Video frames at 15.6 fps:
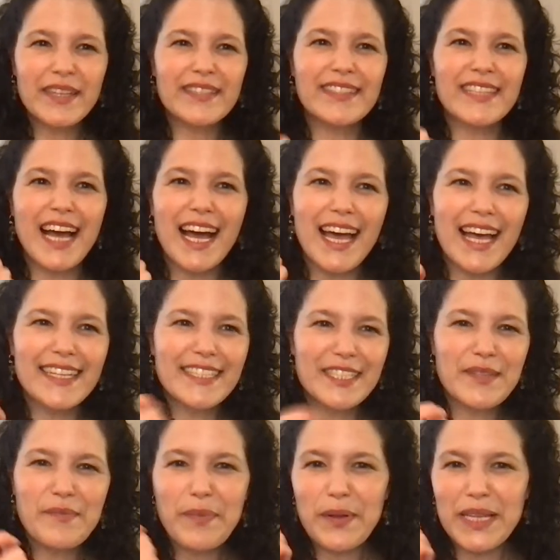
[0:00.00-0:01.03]
is not as
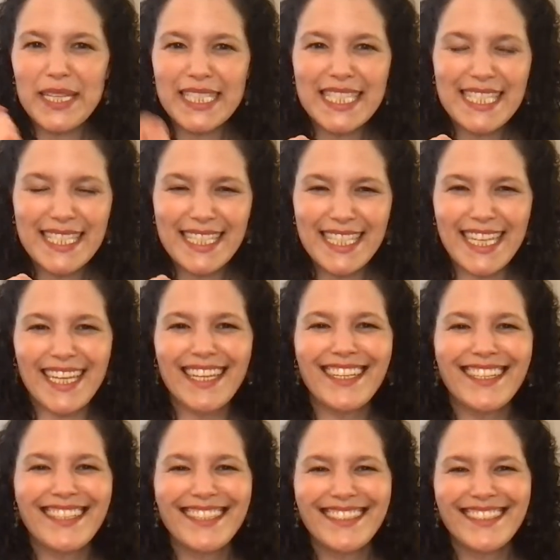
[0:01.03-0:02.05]
simple and easy,